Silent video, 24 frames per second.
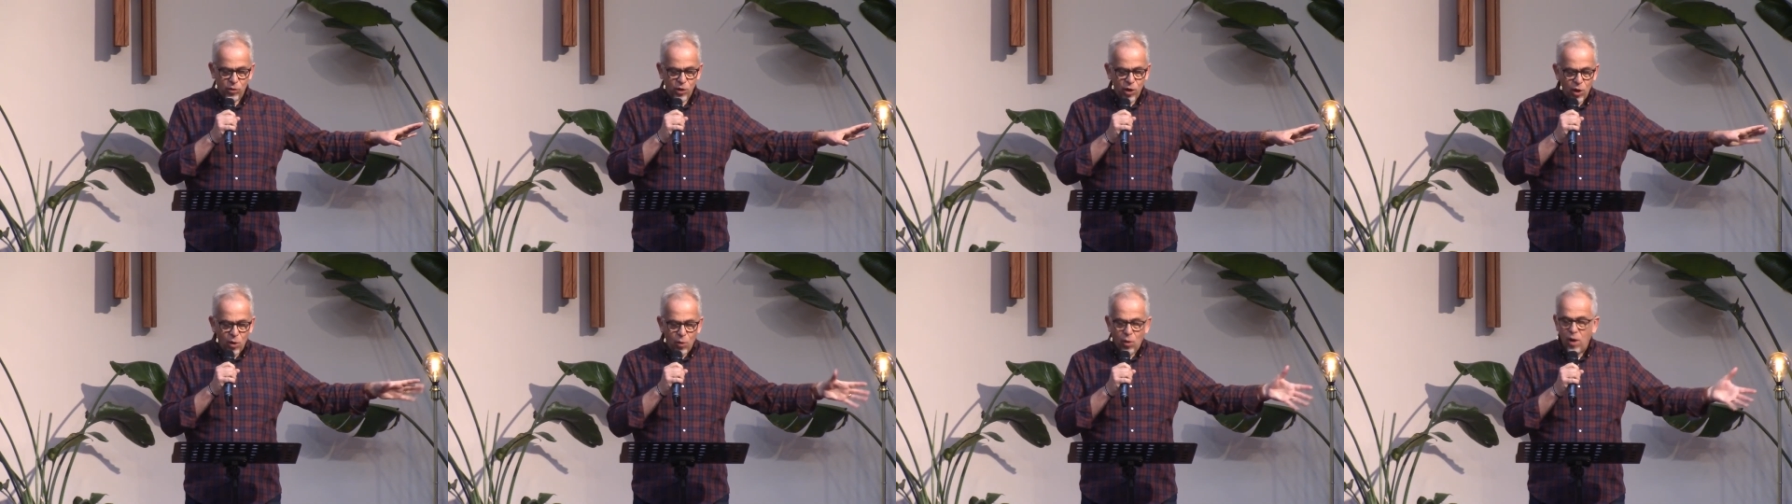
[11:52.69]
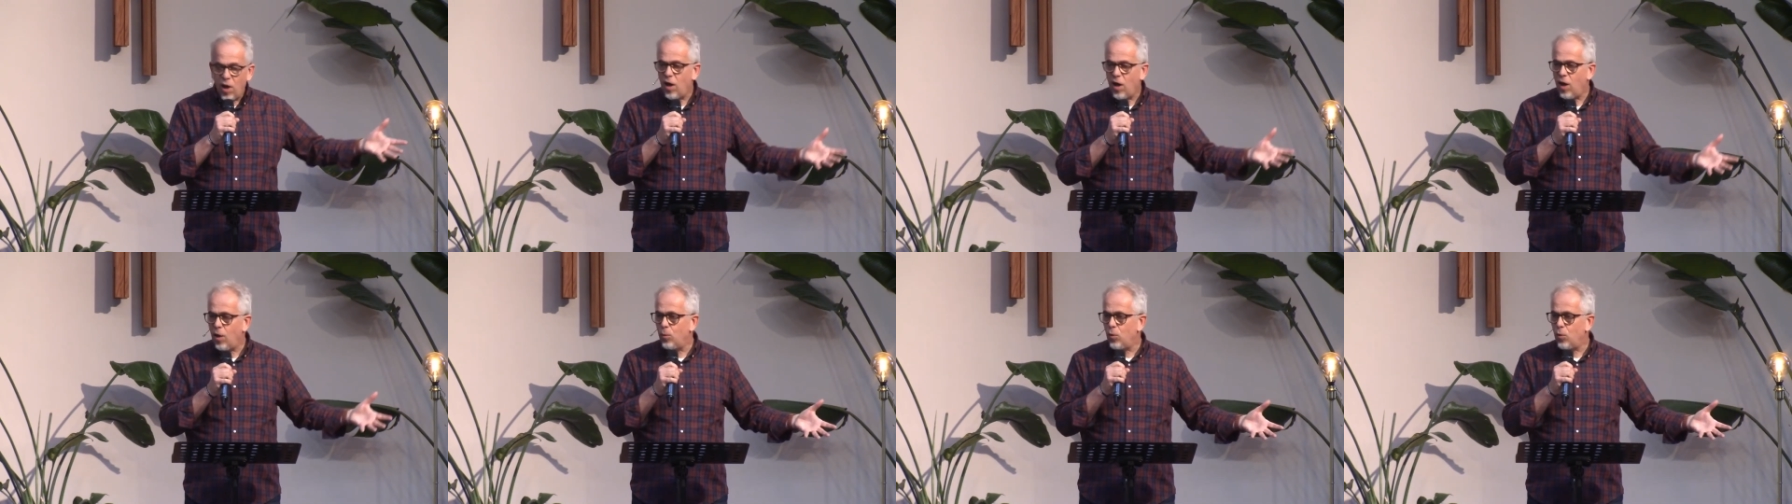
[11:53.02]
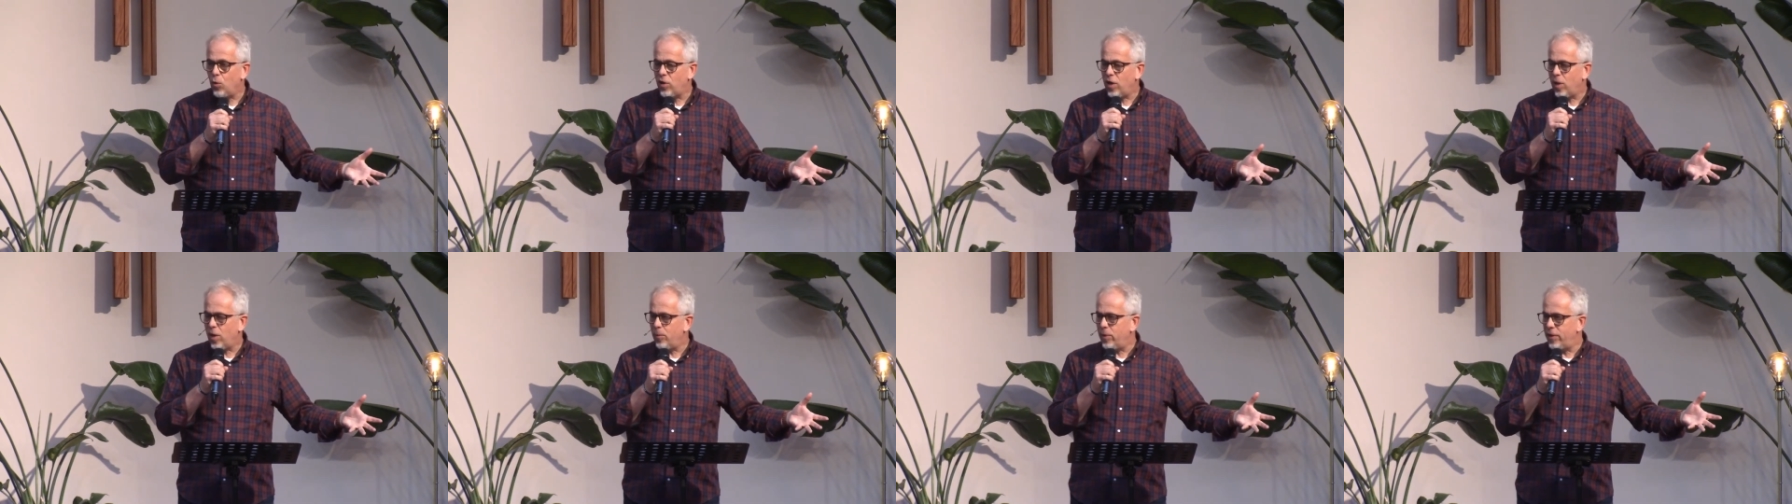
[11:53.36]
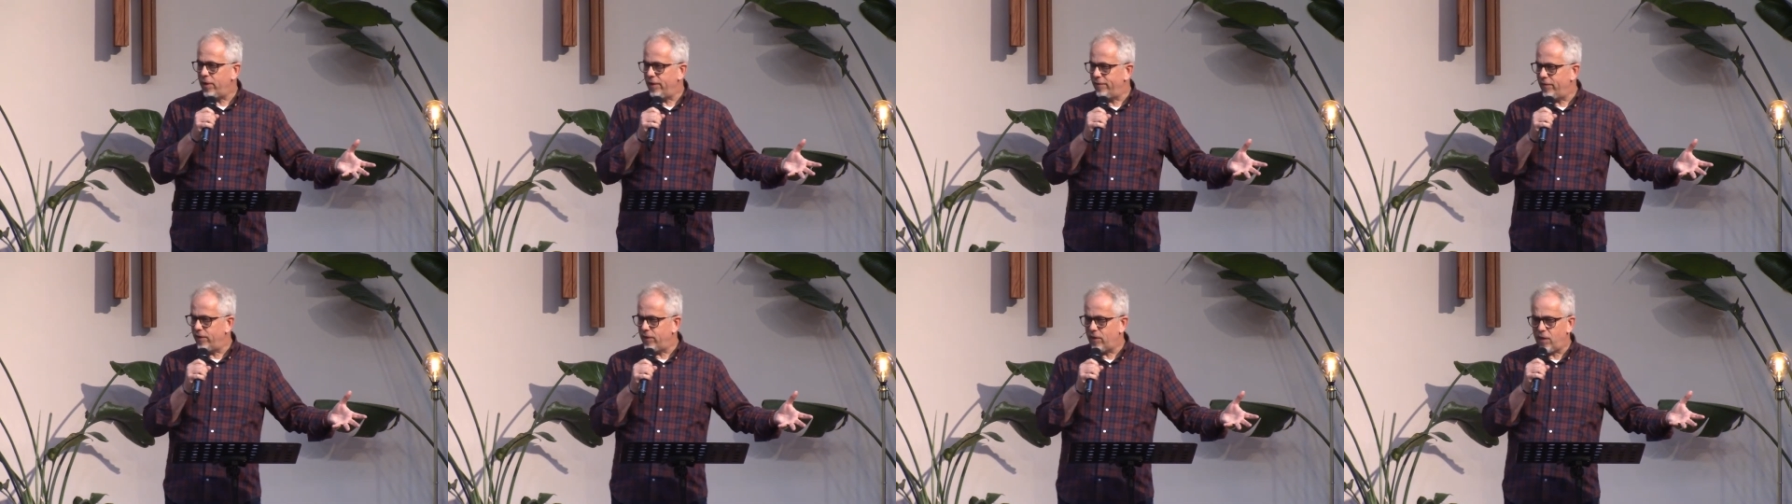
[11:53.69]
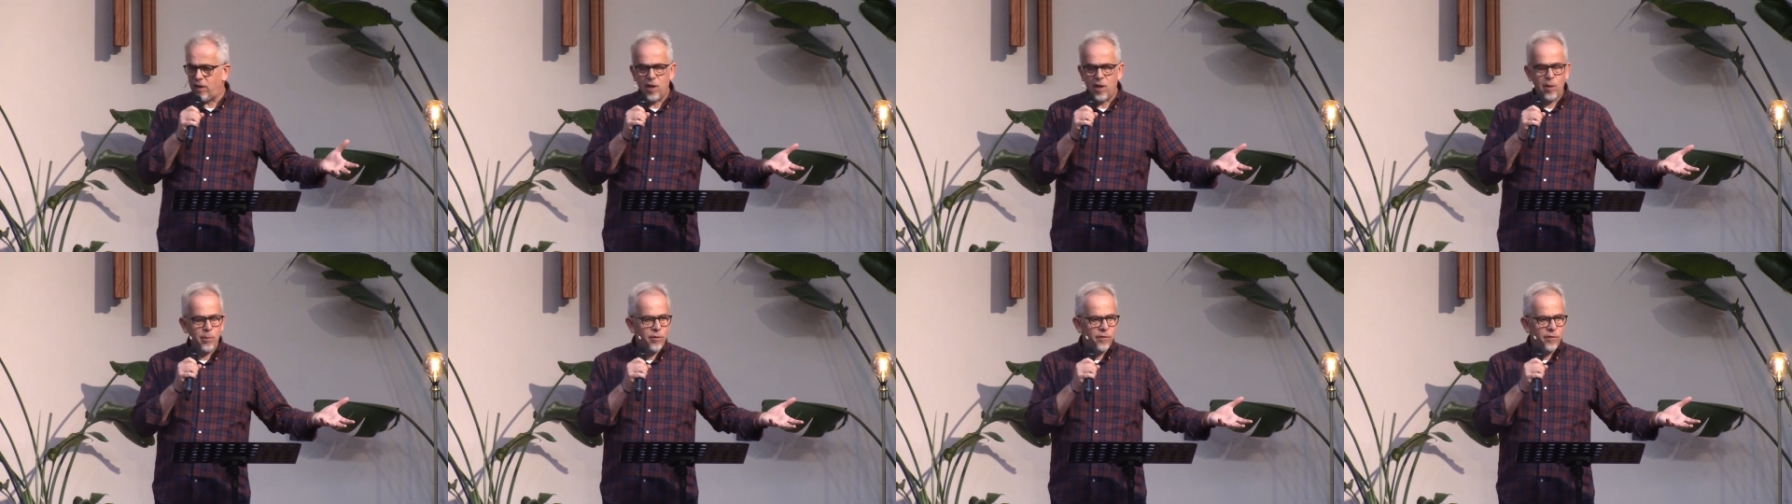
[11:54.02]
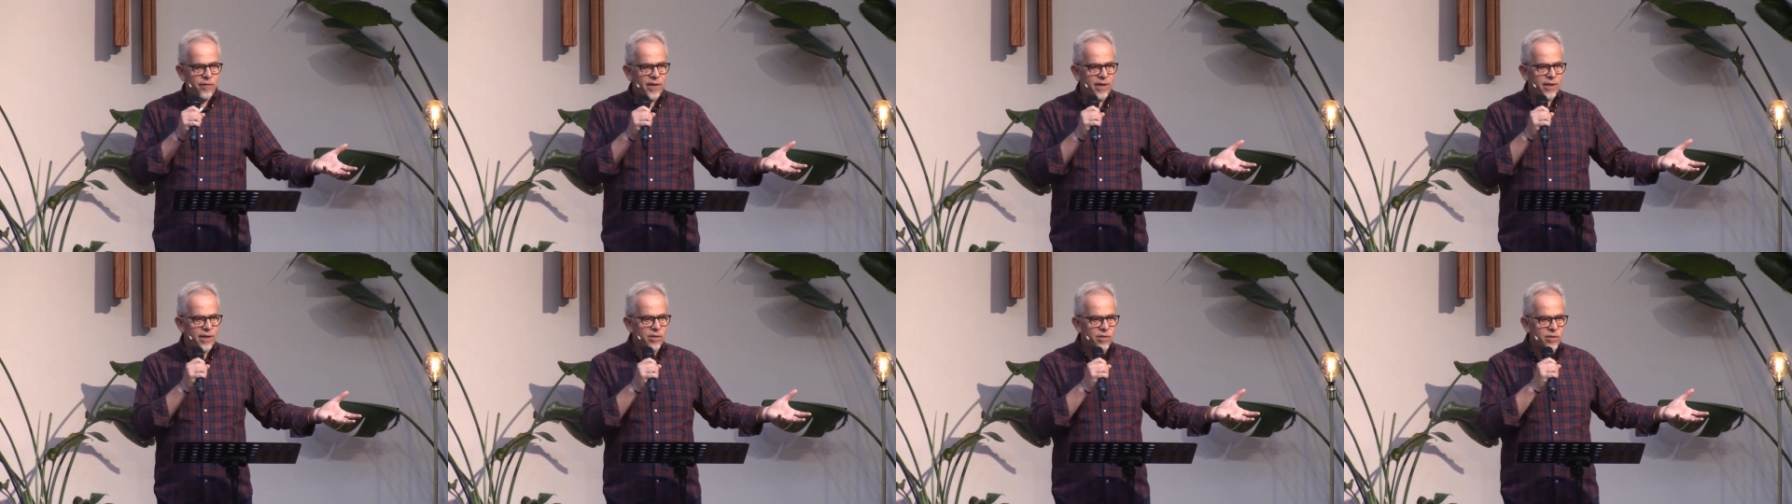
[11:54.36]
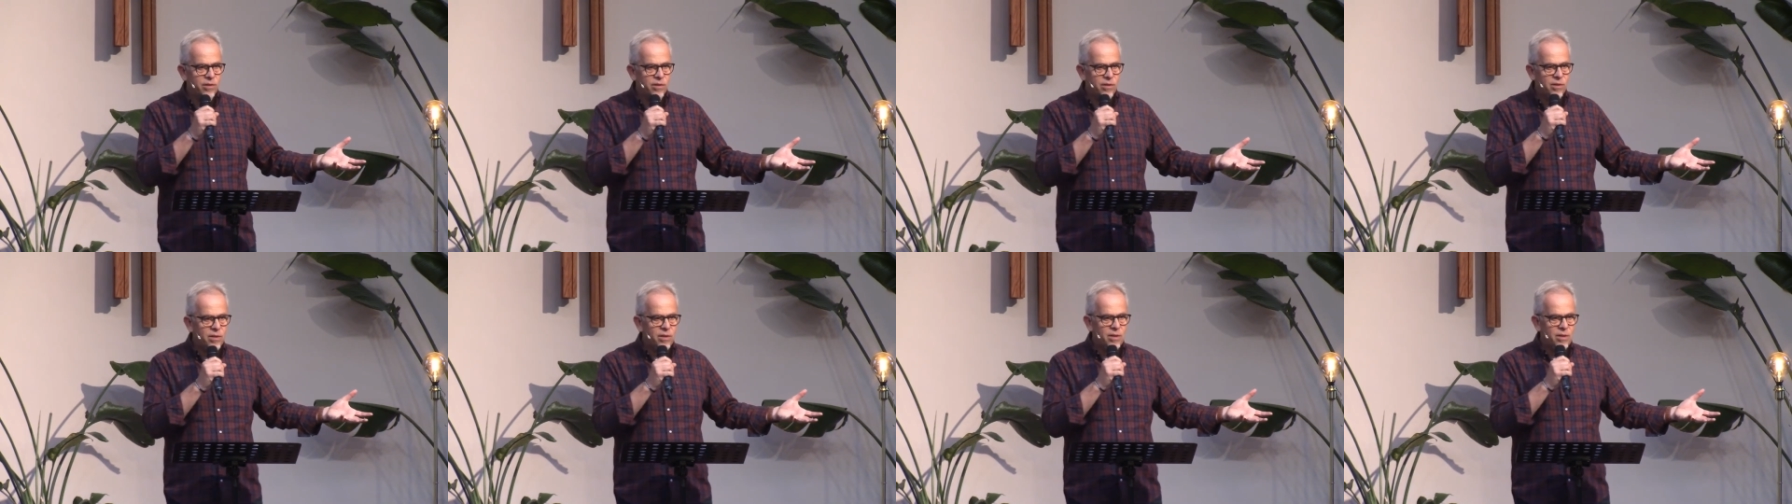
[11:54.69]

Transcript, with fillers: no harm will come of it. Come of it.